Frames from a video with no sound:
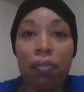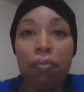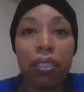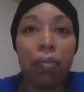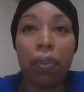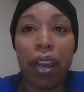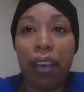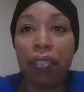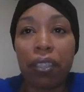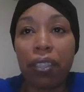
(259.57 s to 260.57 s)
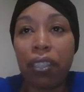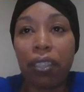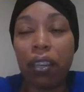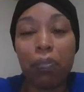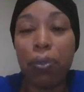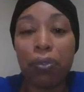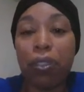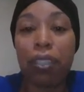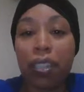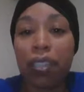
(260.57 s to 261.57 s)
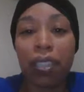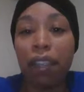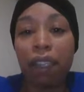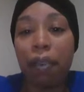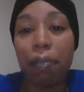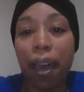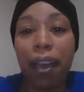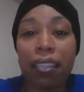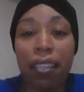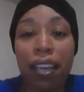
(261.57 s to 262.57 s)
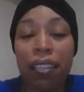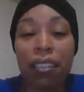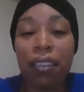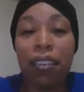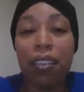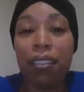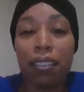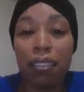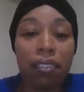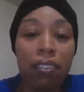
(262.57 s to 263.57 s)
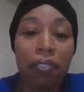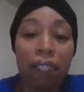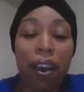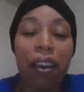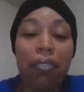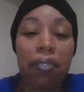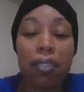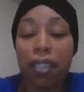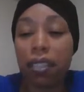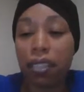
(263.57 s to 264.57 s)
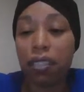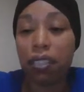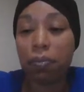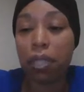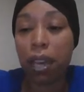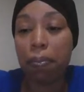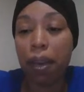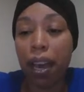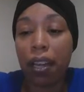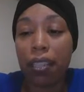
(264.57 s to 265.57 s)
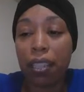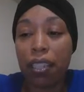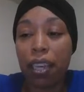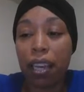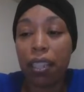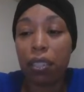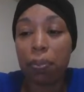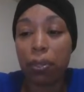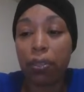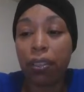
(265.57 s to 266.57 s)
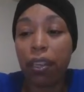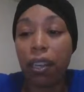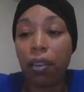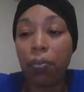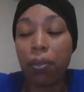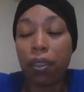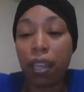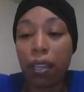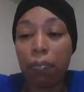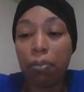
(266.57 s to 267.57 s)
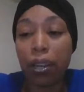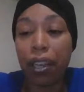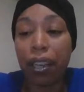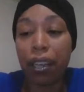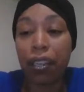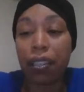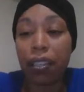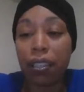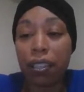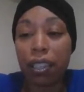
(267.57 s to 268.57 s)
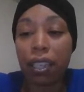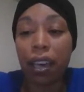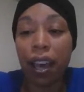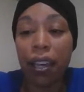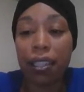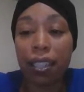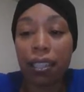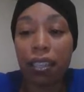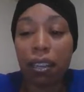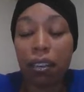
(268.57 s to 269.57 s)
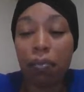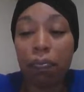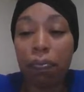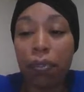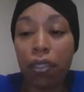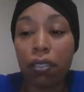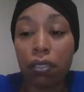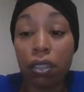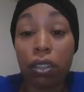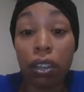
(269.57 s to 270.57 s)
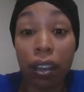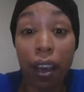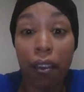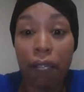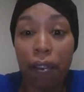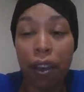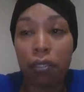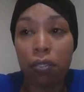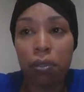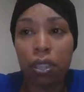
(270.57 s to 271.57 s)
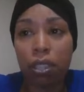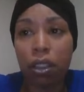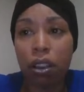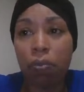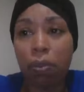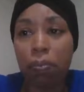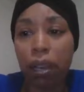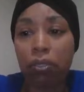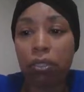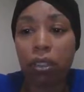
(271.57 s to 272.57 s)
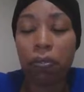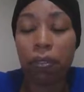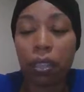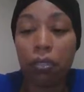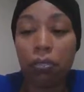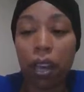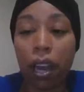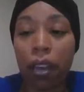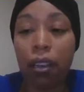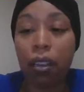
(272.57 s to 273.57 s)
someone having the computer doesn't give them access to your files unless there's some type of IT expert where they can break in to get access to your cloud files, which is hard with Microsoft. They do got